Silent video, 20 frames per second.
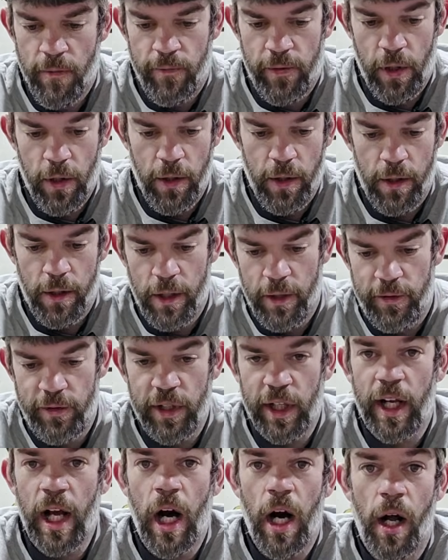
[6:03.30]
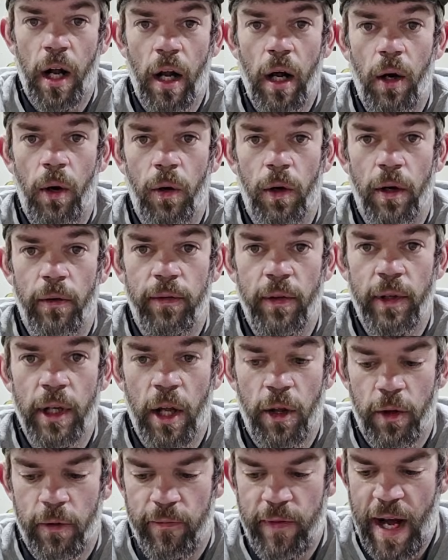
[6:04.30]
for a staccato or for
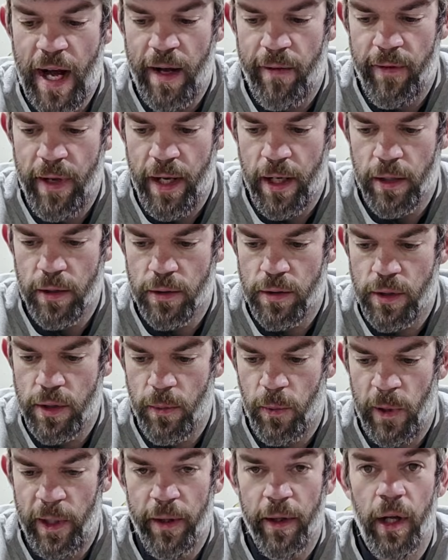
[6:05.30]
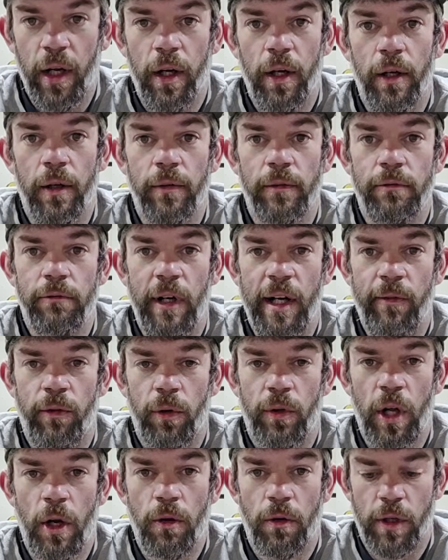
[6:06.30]
another 5-inch with a
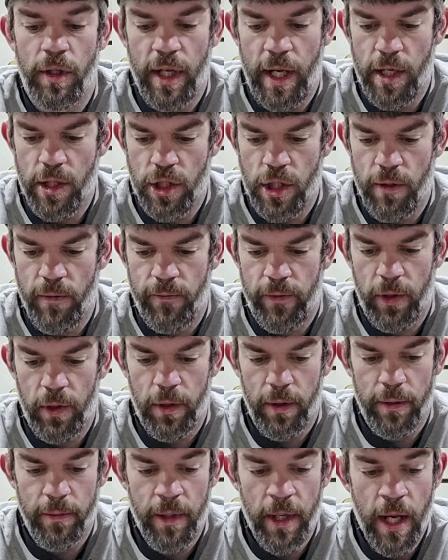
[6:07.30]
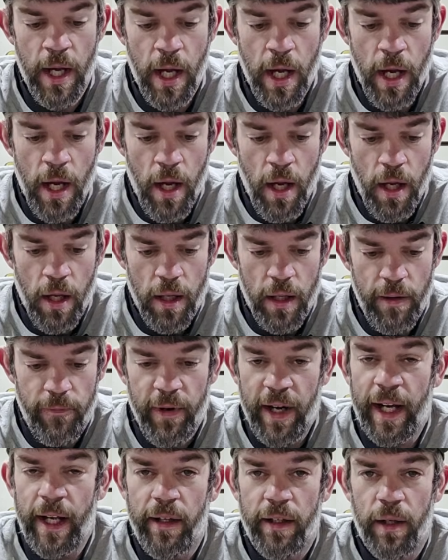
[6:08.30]
level 2 retention for
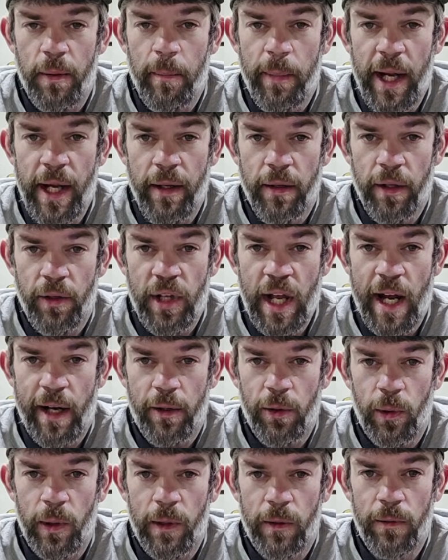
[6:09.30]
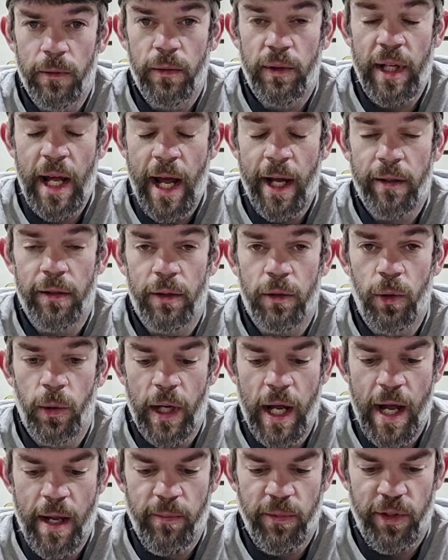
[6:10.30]
if I get to compete in the tactical
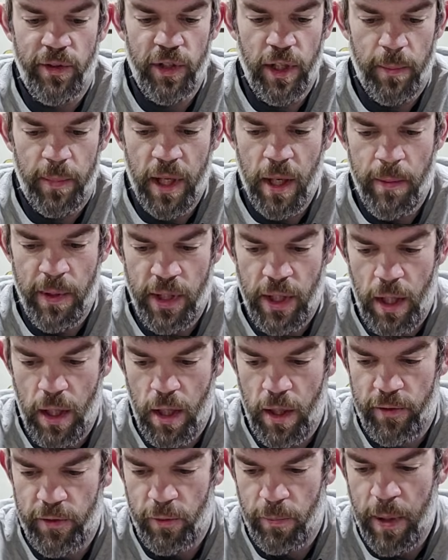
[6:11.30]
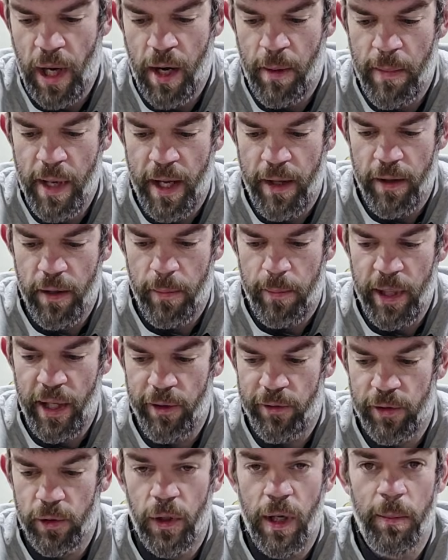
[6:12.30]
games this upcoming year. This will probably be the
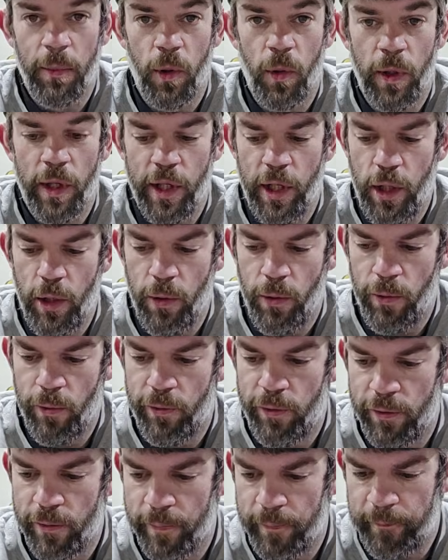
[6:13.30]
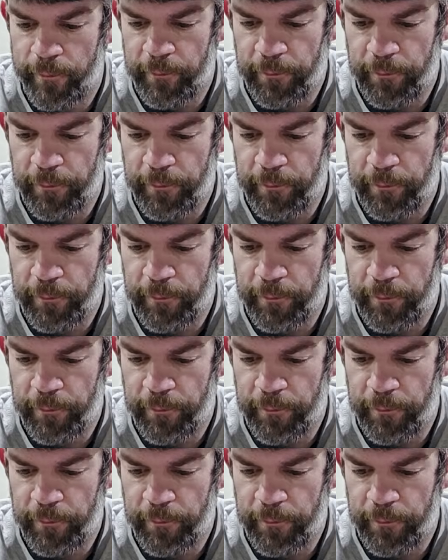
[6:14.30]
pistol I'm going to use.